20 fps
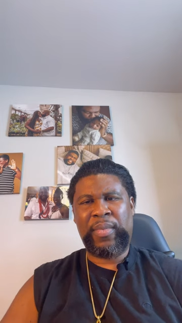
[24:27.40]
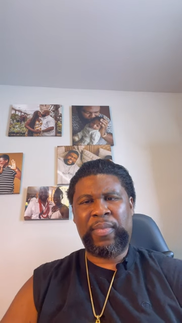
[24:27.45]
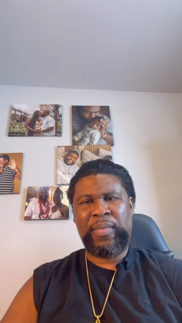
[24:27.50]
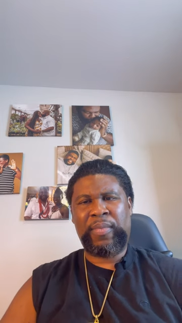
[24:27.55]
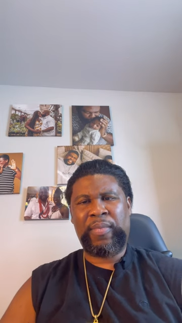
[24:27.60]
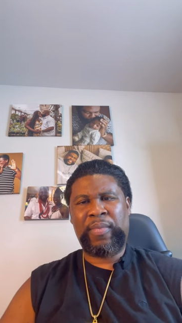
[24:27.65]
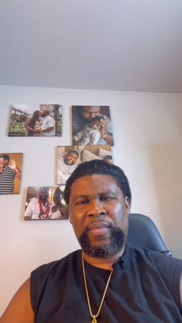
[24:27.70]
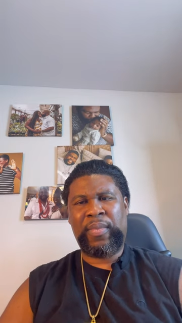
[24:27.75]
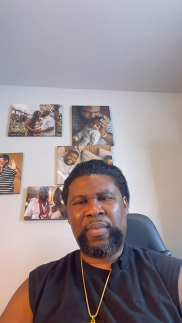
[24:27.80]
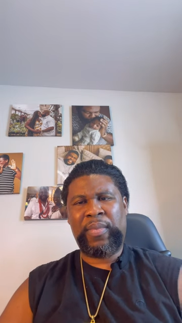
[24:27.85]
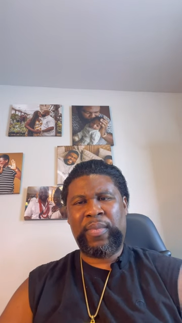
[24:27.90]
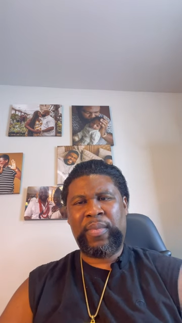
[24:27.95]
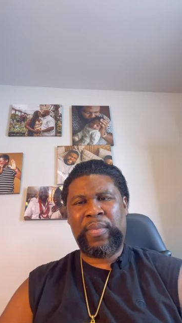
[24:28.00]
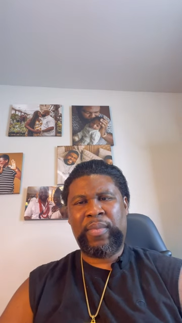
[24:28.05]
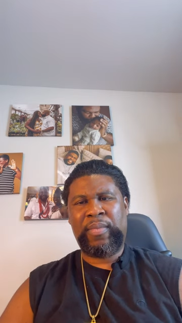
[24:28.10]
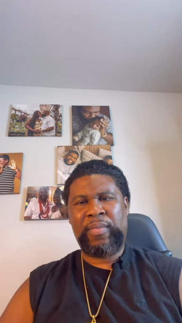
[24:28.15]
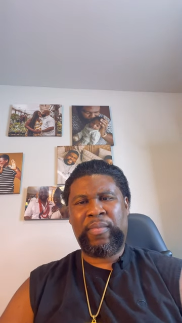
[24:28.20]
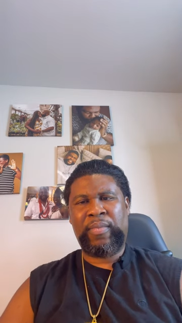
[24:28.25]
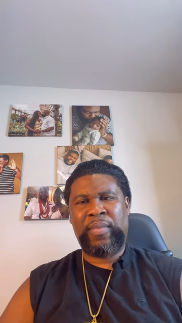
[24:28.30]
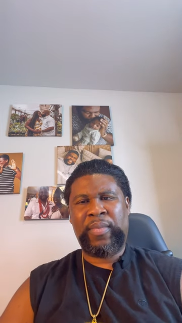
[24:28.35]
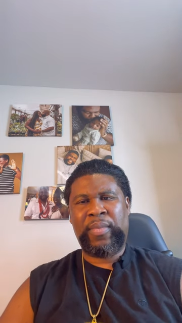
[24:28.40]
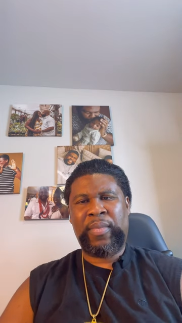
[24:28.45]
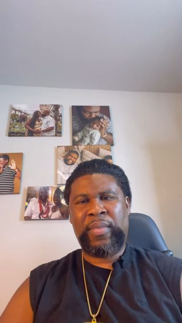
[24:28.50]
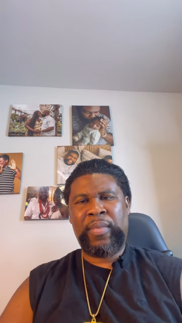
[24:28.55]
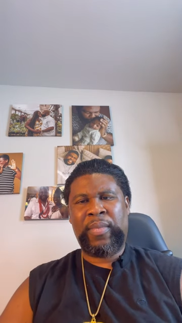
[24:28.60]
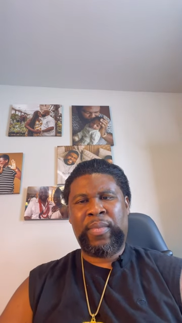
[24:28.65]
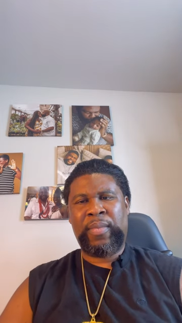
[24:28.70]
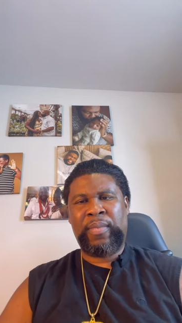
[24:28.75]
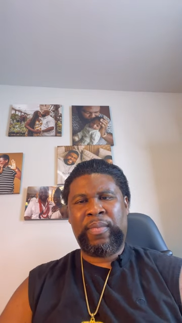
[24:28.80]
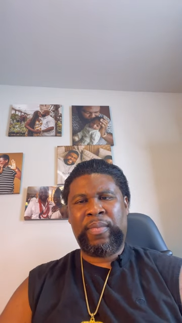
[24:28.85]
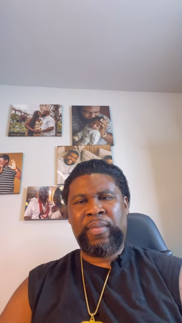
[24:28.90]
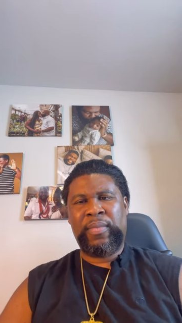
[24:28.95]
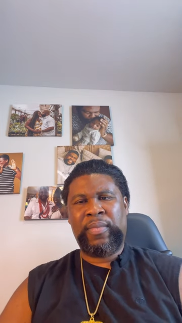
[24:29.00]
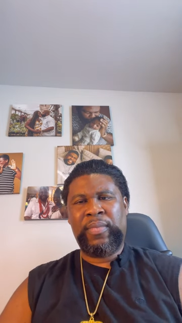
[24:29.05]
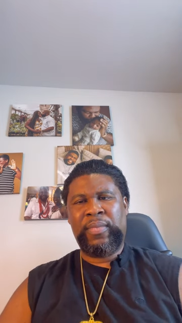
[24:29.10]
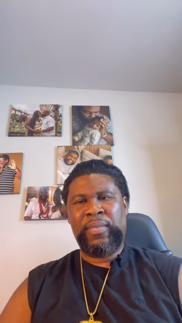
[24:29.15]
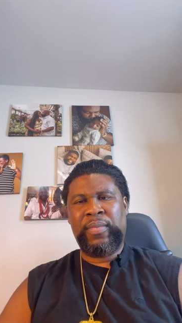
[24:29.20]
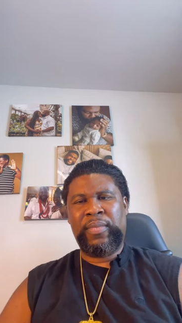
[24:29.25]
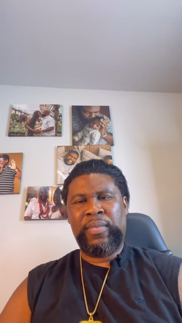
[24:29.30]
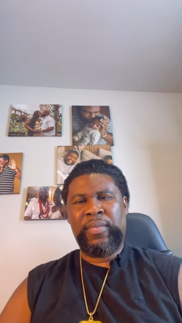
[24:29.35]

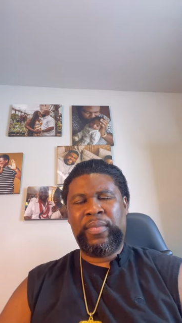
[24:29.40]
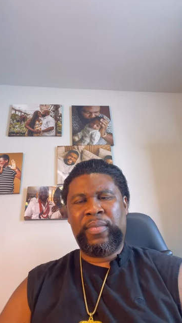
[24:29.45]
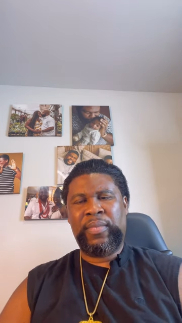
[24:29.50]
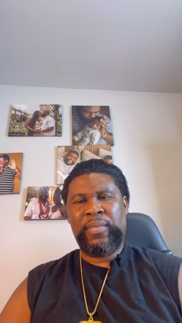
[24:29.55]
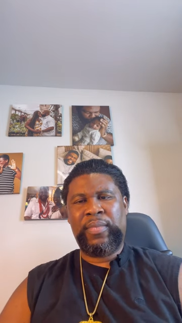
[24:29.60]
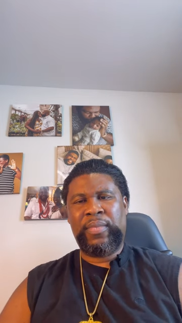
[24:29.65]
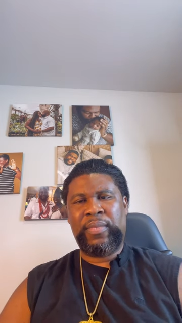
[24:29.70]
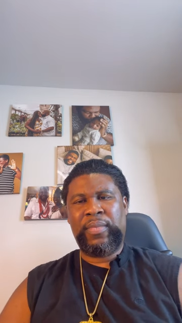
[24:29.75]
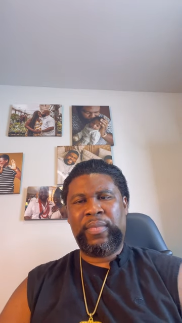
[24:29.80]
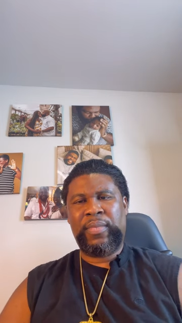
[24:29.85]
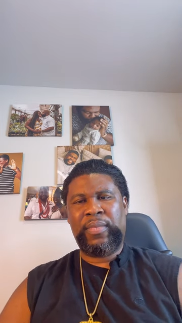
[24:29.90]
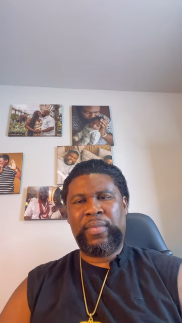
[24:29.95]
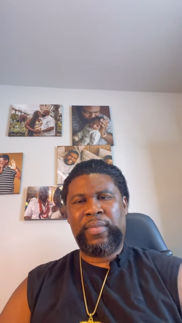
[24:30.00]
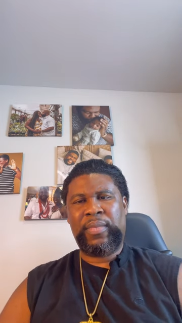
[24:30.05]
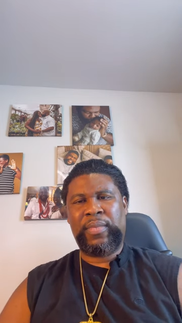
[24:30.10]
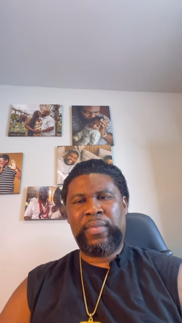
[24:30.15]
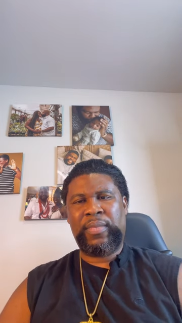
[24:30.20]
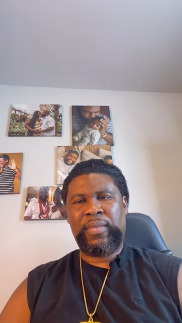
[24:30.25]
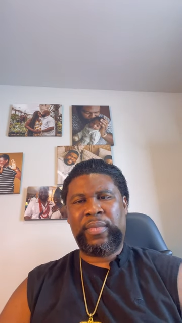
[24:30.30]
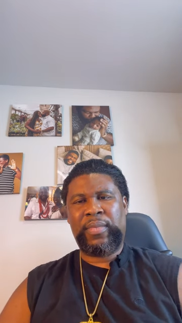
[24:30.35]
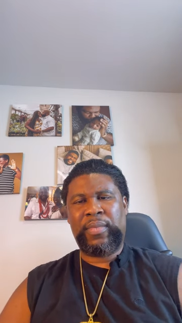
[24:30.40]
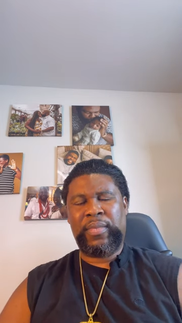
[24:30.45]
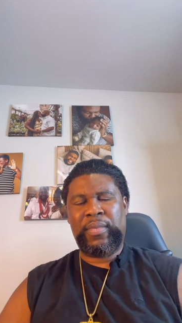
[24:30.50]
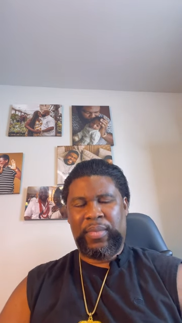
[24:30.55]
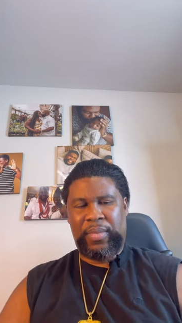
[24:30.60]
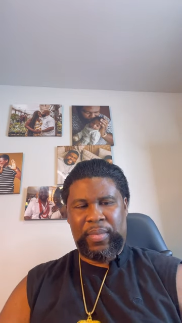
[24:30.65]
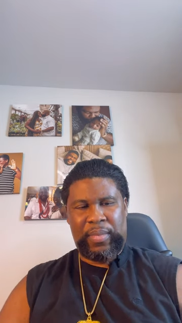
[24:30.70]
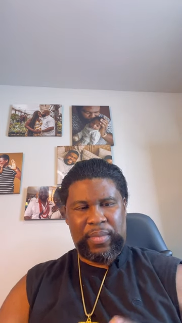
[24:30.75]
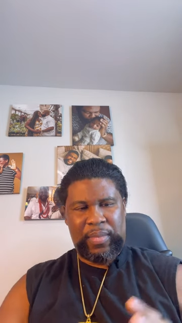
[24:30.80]
Nobody speaks.